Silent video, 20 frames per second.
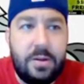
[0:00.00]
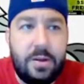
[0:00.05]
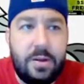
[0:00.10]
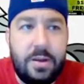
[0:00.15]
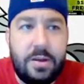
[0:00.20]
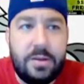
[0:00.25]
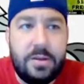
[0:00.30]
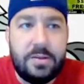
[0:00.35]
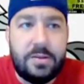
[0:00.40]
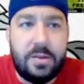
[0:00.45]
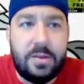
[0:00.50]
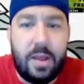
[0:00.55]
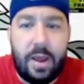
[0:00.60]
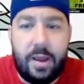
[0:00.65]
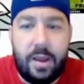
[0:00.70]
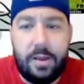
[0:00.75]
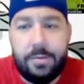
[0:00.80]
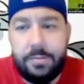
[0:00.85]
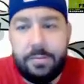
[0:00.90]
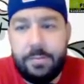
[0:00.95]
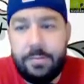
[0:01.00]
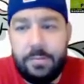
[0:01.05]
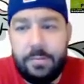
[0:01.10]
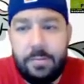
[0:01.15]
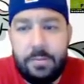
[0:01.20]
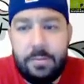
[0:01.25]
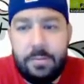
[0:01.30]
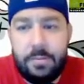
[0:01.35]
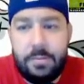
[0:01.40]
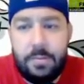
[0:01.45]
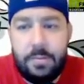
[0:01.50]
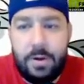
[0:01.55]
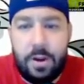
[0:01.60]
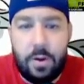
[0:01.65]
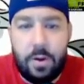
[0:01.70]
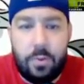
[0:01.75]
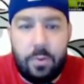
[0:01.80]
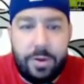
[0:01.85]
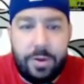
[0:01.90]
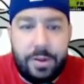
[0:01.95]
is like
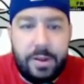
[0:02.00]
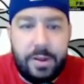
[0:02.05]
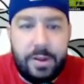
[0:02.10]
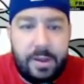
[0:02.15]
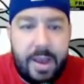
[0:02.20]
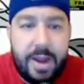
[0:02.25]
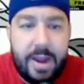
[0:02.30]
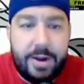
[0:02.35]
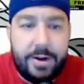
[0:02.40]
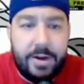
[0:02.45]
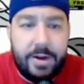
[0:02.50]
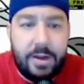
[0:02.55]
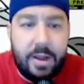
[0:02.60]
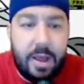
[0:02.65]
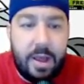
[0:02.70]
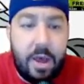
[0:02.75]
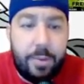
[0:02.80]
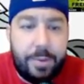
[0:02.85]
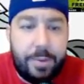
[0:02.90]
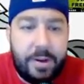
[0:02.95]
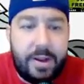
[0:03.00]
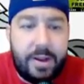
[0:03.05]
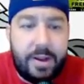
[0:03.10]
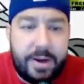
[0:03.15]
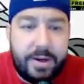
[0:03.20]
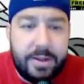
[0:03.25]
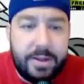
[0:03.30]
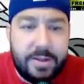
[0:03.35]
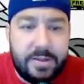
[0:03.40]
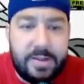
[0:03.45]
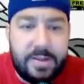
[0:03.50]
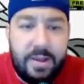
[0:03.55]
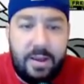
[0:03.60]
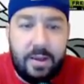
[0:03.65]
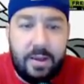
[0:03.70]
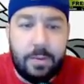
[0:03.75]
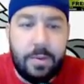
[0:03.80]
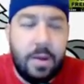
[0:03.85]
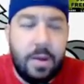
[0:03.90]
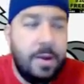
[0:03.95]
really helping carry the
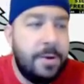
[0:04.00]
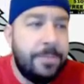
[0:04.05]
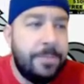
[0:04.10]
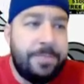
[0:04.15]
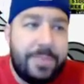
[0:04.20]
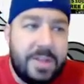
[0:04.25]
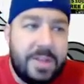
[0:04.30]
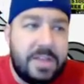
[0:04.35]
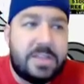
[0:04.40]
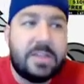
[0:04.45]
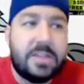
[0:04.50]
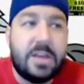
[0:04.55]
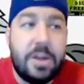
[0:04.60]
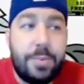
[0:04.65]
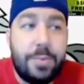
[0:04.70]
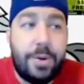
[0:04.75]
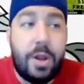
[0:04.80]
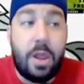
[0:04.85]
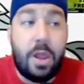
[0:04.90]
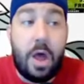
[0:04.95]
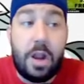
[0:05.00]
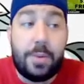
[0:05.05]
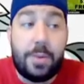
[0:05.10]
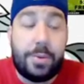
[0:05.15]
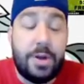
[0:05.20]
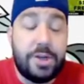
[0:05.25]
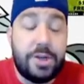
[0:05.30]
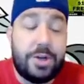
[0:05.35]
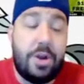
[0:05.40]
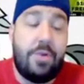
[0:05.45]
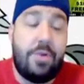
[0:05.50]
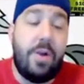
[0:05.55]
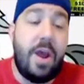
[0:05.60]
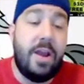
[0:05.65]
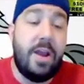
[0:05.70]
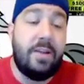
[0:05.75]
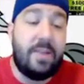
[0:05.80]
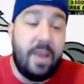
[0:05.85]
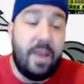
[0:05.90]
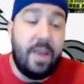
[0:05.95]
team. This is going to put a lot of pressure on
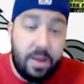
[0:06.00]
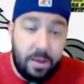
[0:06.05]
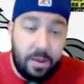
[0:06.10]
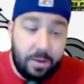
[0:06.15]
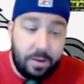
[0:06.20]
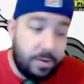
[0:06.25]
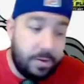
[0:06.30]
Ryan Tannehill.